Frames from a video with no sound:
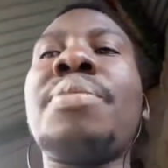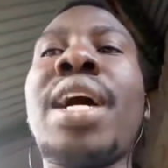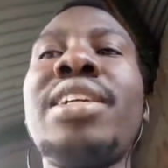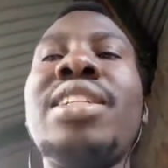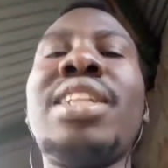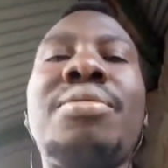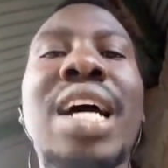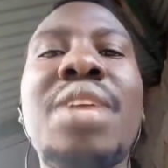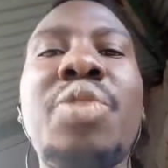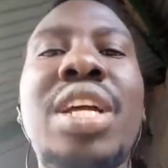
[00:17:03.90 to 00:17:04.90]
countries have
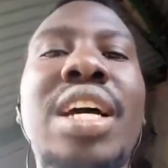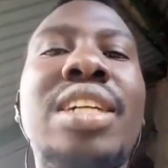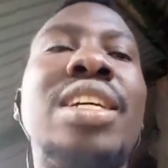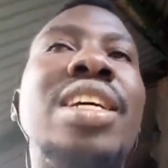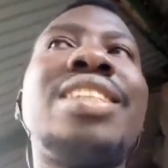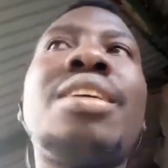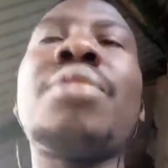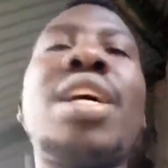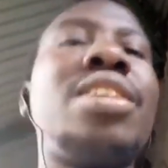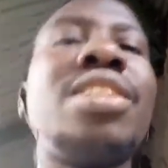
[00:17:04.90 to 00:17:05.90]
done well at, some
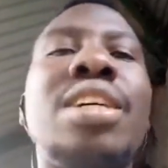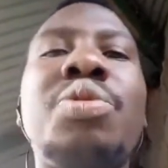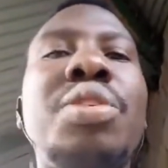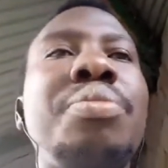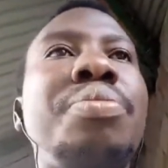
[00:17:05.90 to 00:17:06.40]
countries are doing